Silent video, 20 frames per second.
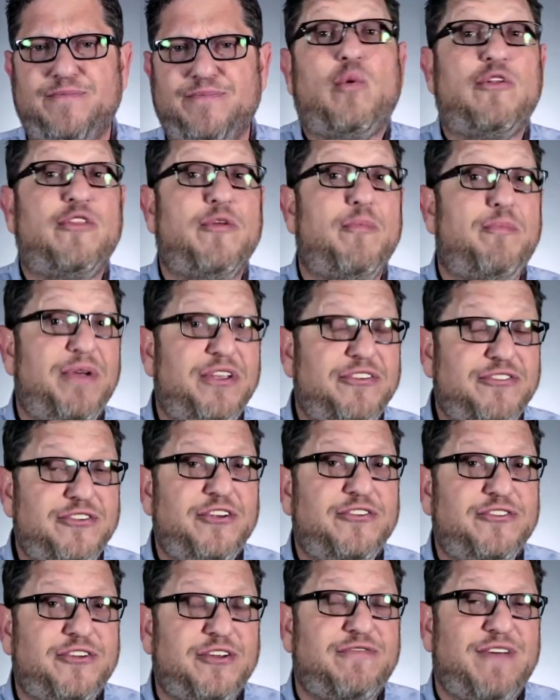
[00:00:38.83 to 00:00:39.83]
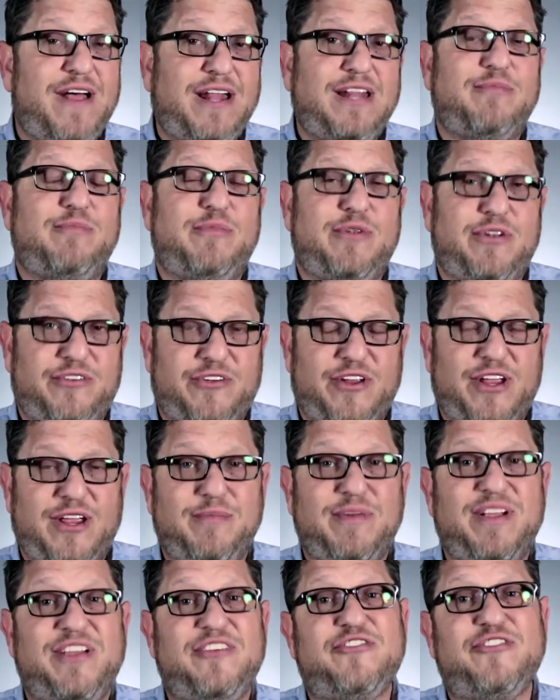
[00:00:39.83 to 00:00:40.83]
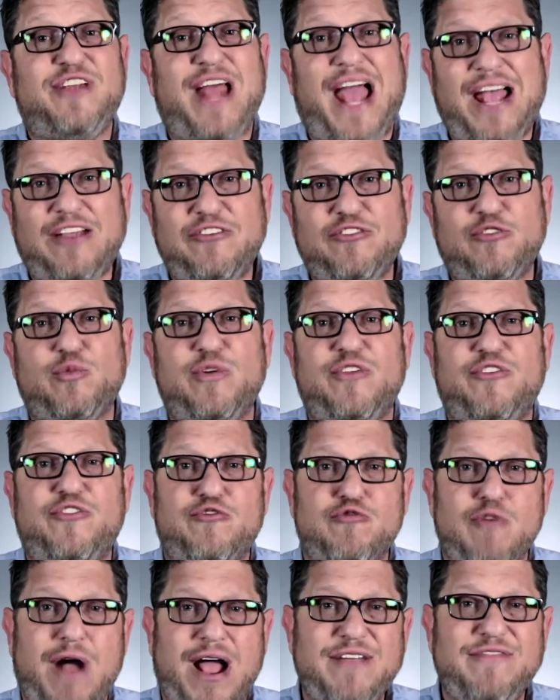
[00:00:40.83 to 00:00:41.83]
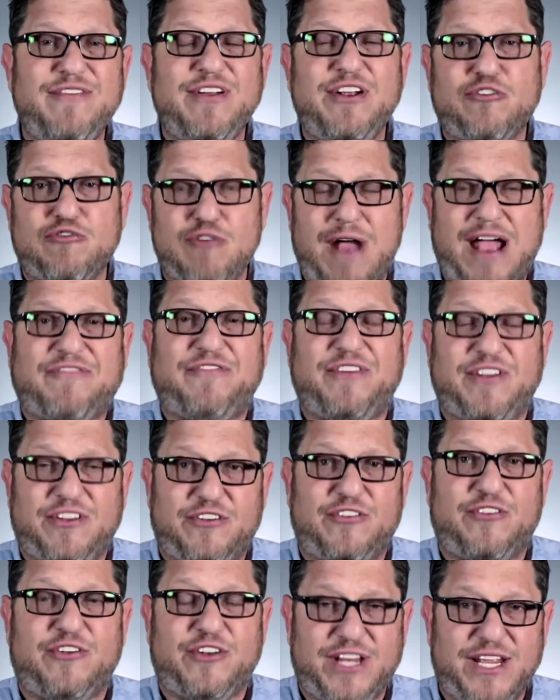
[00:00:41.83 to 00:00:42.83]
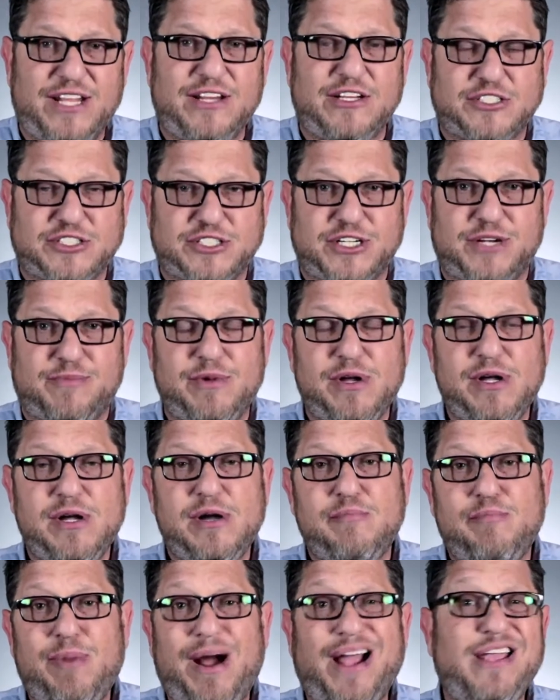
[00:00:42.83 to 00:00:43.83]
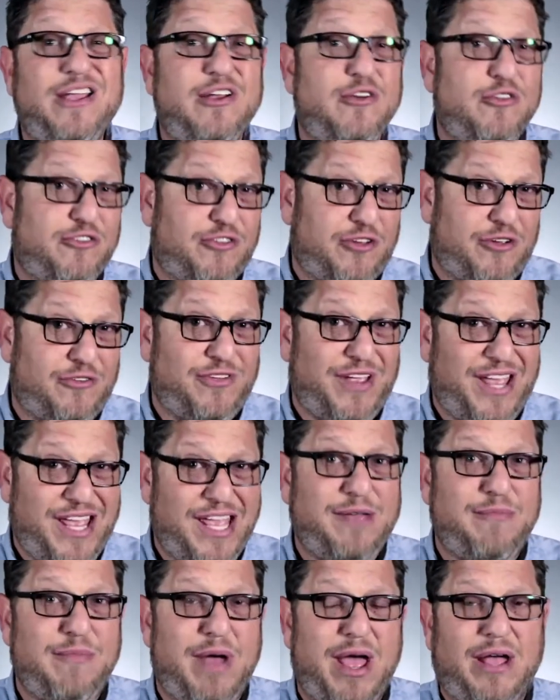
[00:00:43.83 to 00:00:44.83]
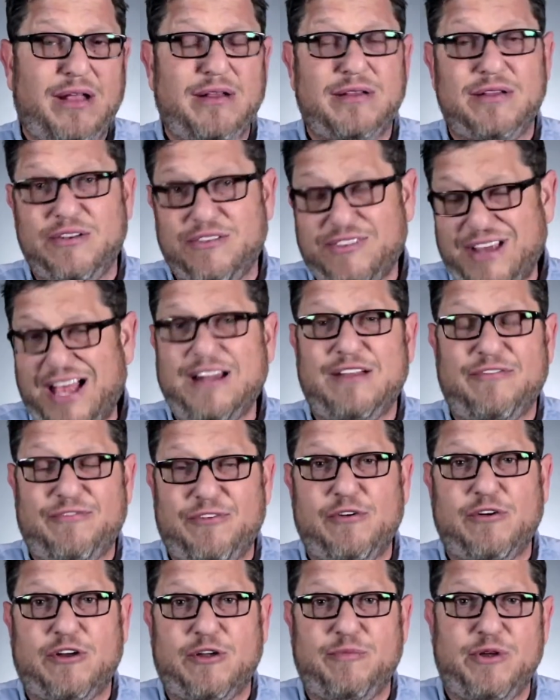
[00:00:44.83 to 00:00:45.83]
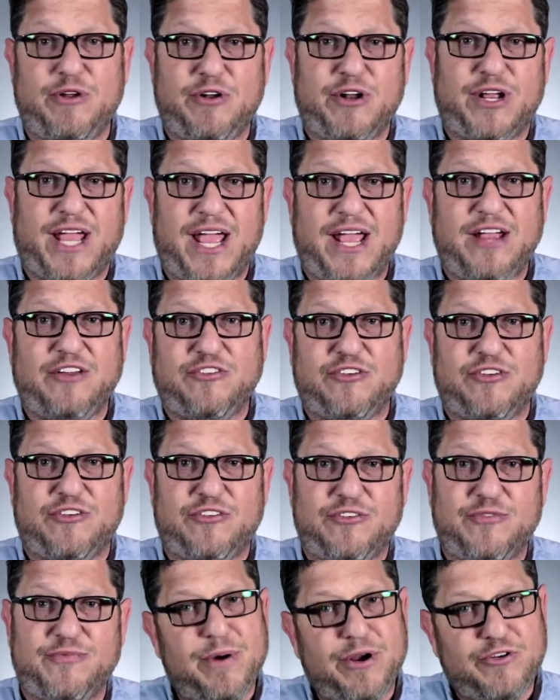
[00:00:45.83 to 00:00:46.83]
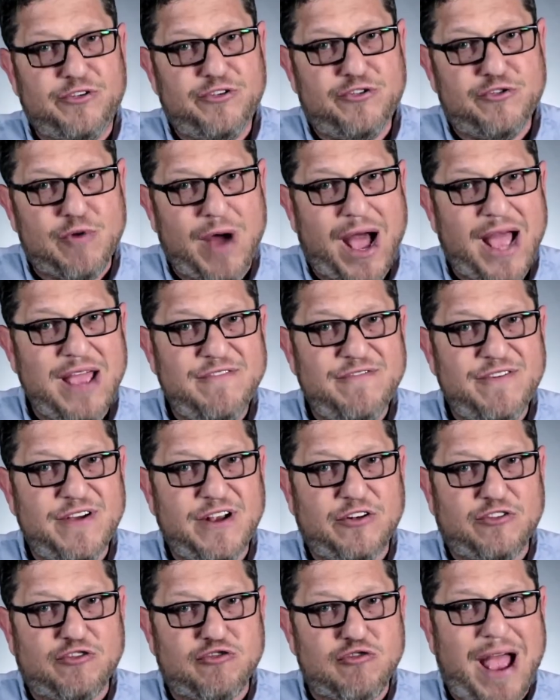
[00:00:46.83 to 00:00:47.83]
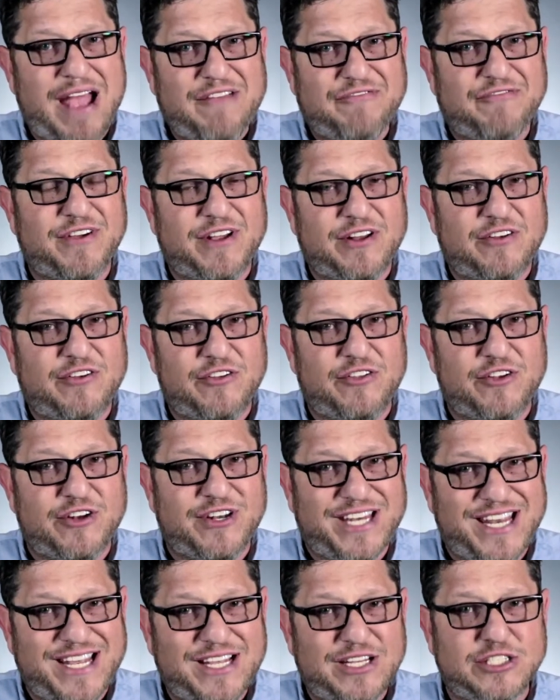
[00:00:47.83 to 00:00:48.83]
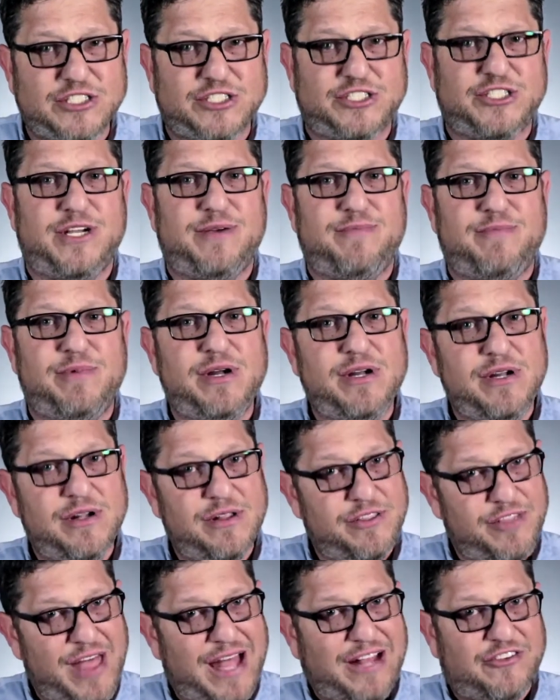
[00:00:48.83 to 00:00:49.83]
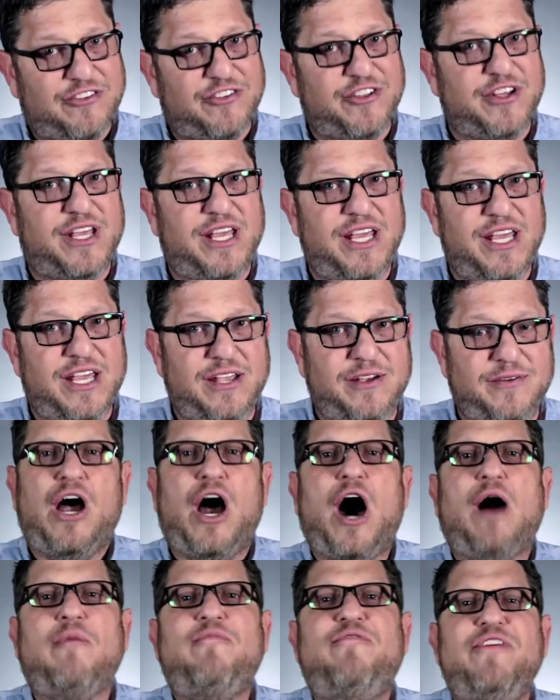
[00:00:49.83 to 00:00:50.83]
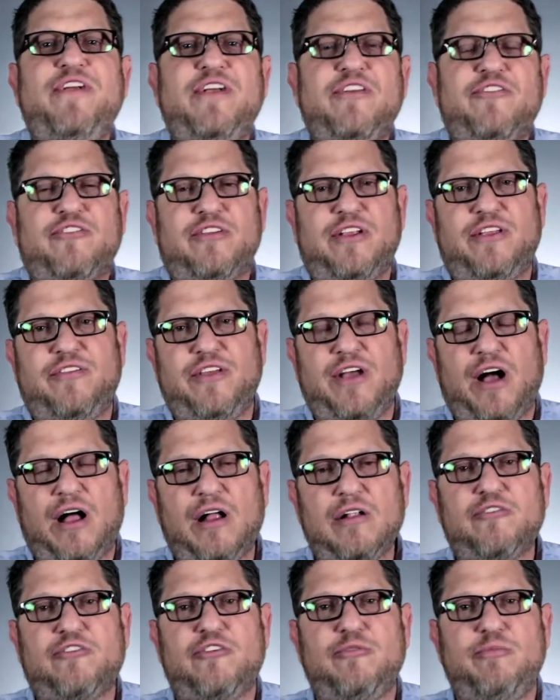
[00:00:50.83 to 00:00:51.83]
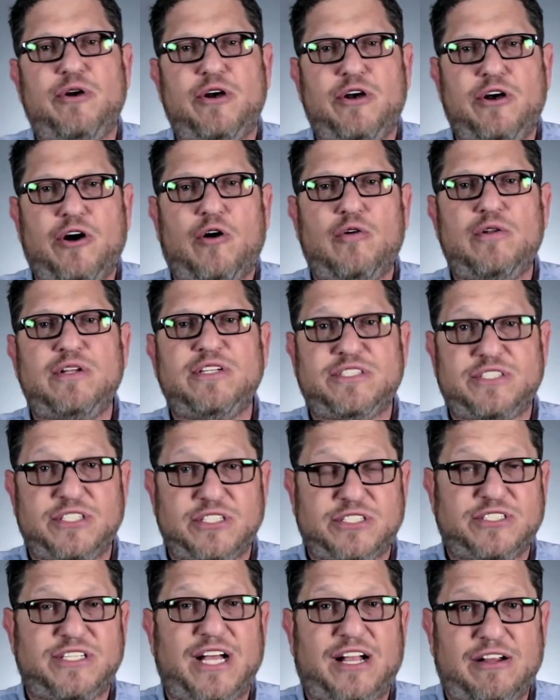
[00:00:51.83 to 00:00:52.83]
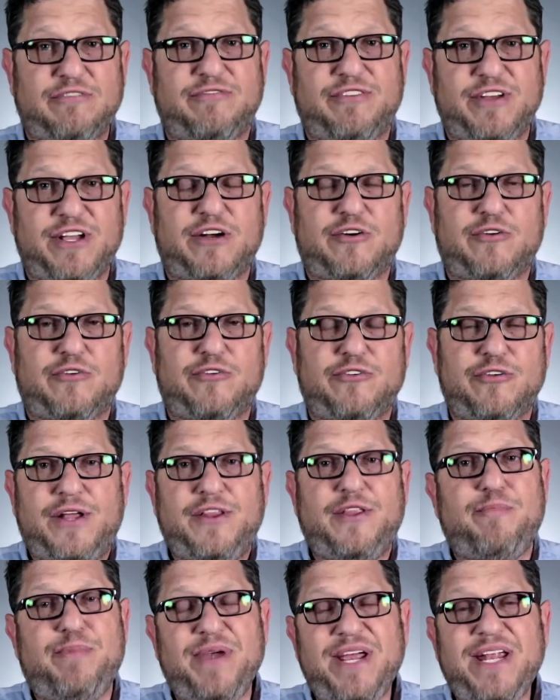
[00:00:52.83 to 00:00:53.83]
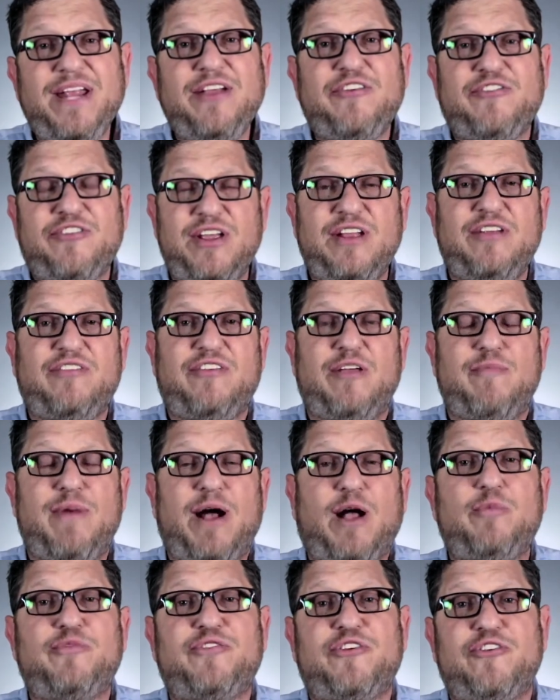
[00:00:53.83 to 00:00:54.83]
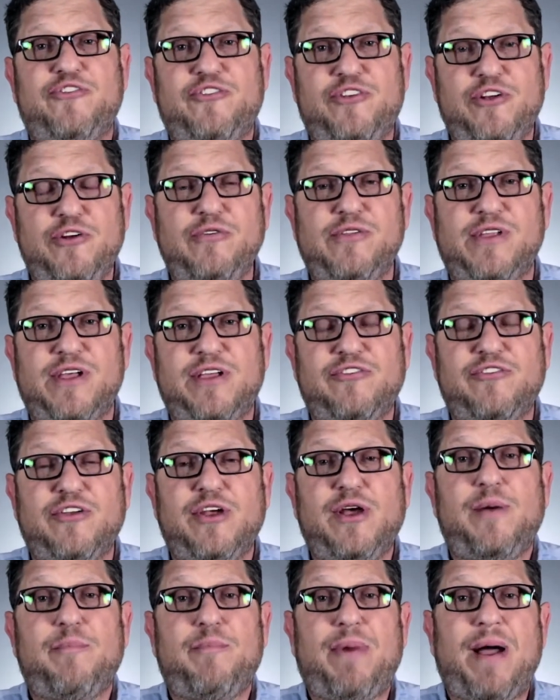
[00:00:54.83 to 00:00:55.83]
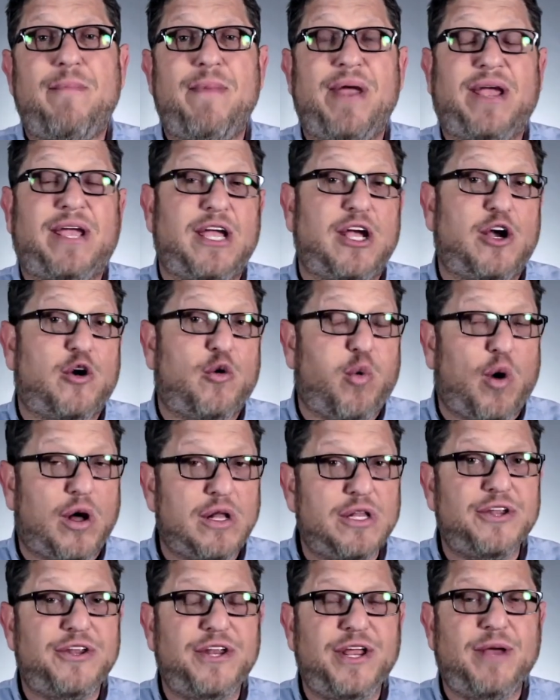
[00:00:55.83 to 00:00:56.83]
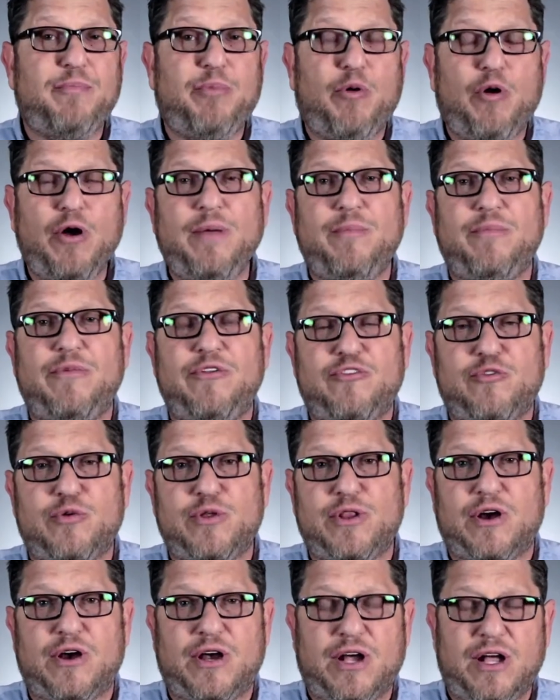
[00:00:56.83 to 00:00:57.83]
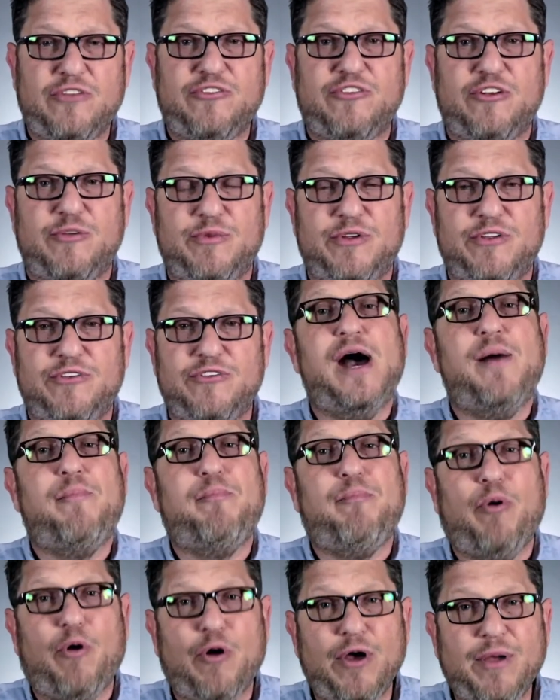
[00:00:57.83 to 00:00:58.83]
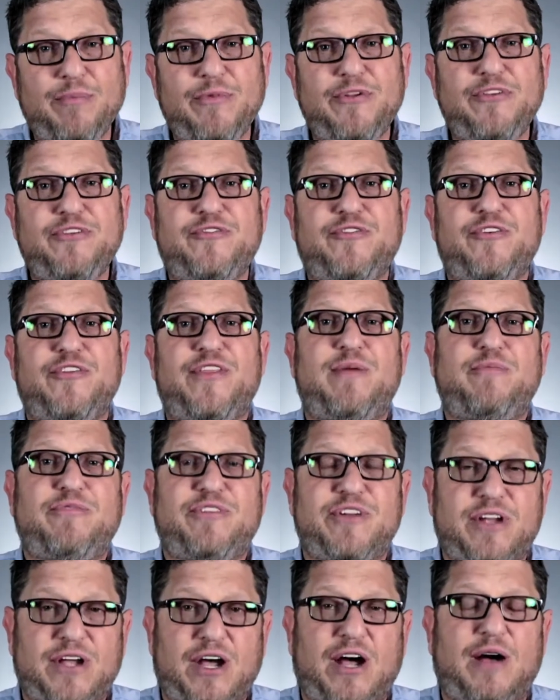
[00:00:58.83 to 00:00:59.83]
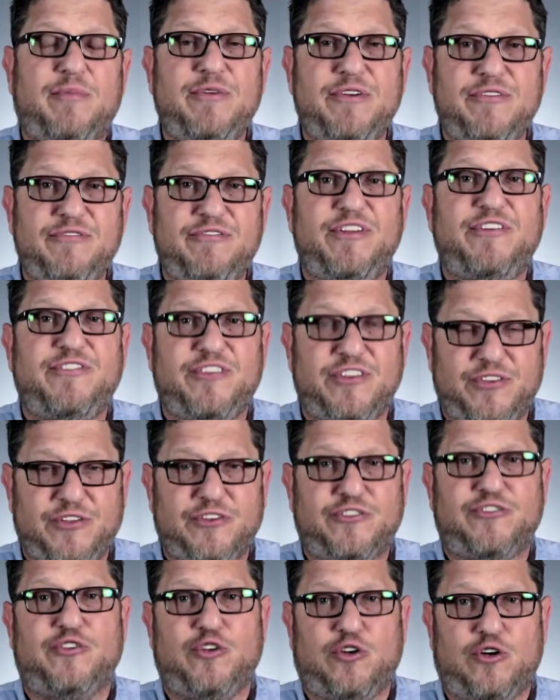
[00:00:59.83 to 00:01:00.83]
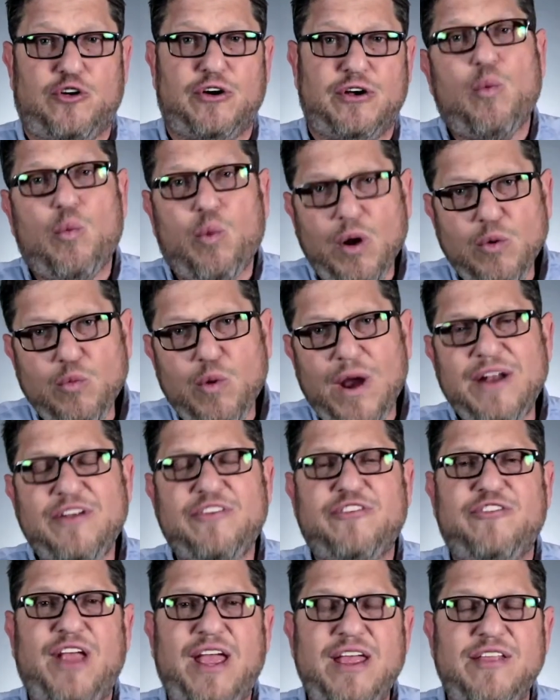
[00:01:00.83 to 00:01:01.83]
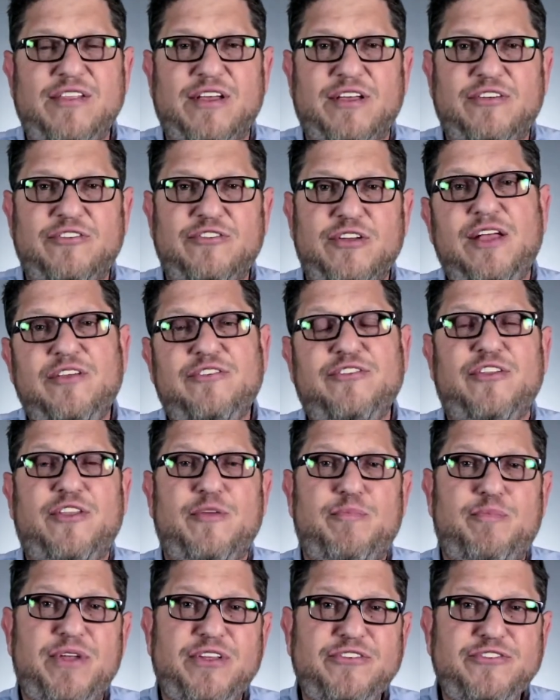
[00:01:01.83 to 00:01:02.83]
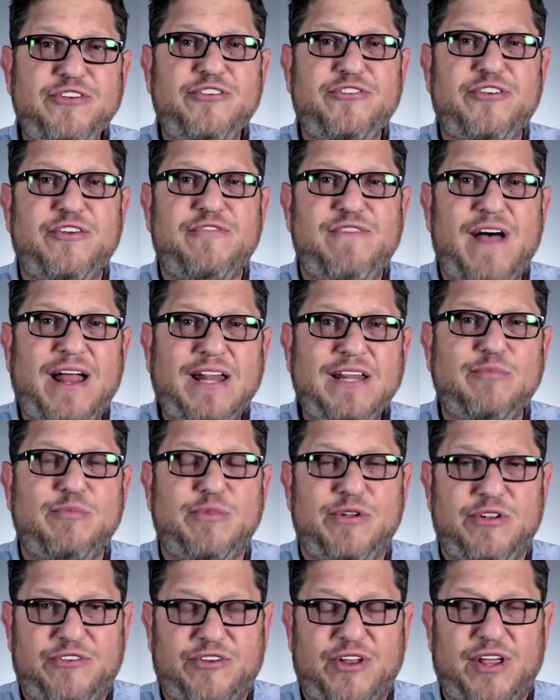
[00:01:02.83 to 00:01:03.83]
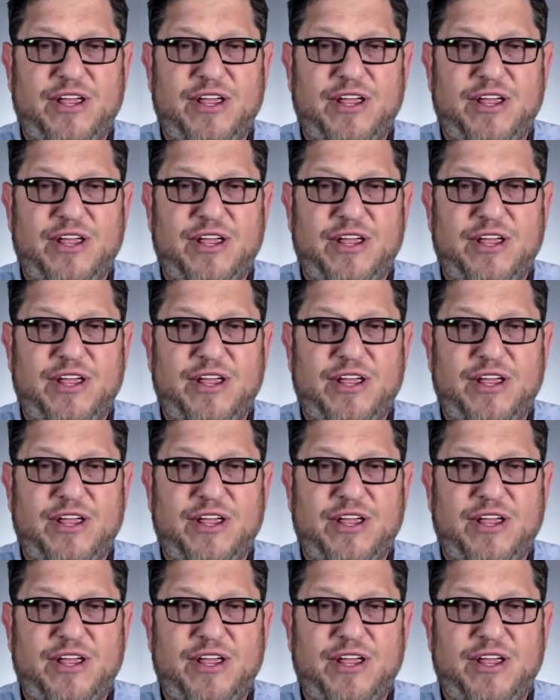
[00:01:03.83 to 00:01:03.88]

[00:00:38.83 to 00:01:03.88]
Well, the business development team is tasked with driving traffic to the dealership by use of email and telephone communications. But driving traffic to the dealership, that's the key. Obviously, the ultimate goal is to sell vehicles, and the BDC team helps us do this by making quality appointments with our customers, appointments for them to come and visit the store. One way to say this is that the business development